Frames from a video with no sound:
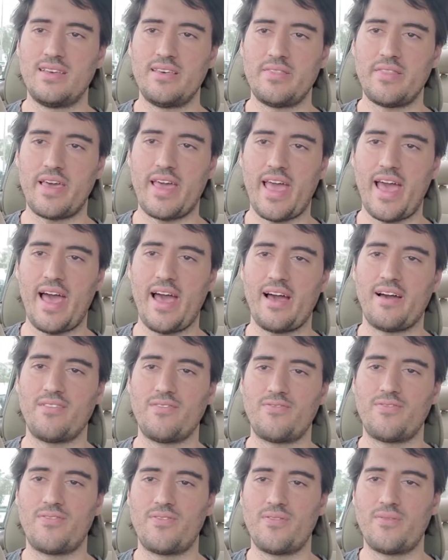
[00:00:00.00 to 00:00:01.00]
they
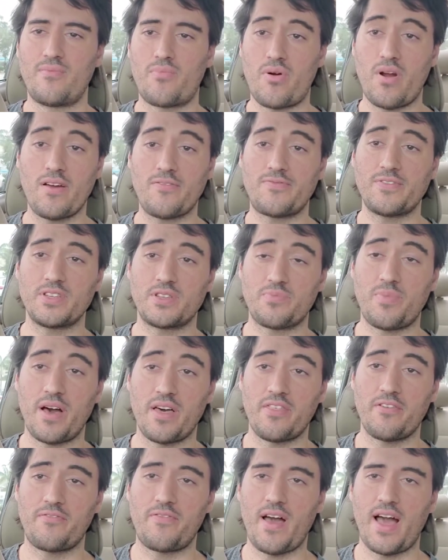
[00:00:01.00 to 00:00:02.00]
have, prefaced by
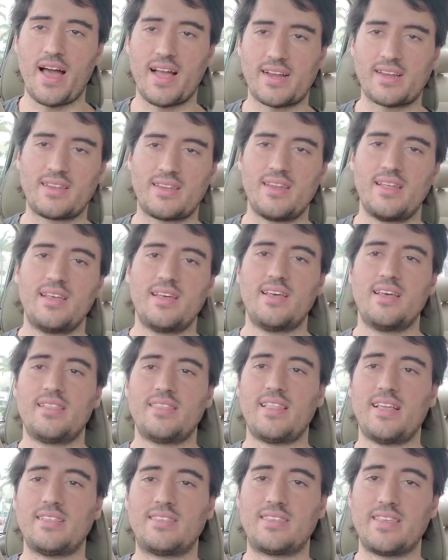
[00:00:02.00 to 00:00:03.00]
the fact
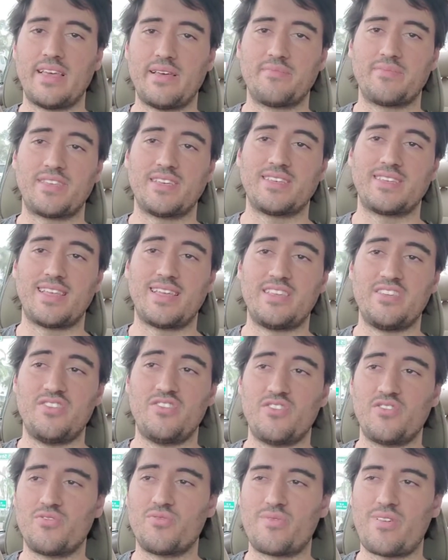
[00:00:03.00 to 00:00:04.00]
that Sam says that, you
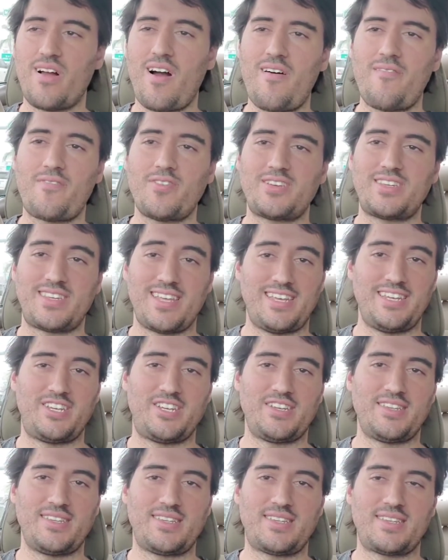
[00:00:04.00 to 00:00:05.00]
know,
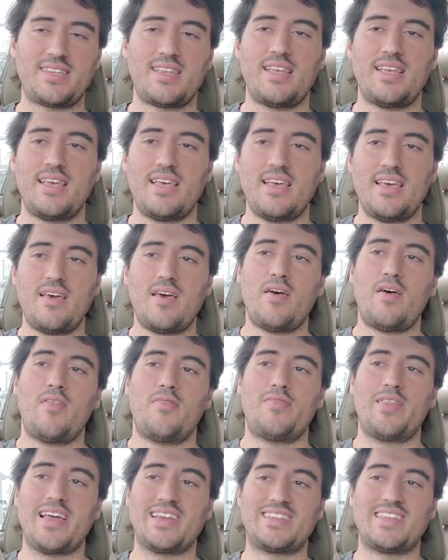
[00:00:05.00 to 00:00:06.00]
conversations
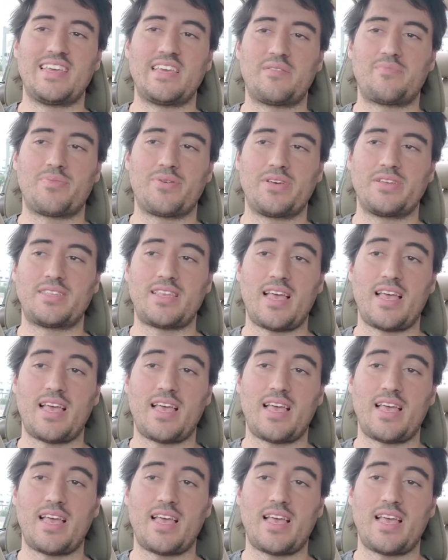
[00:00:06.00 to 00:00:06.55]
that take place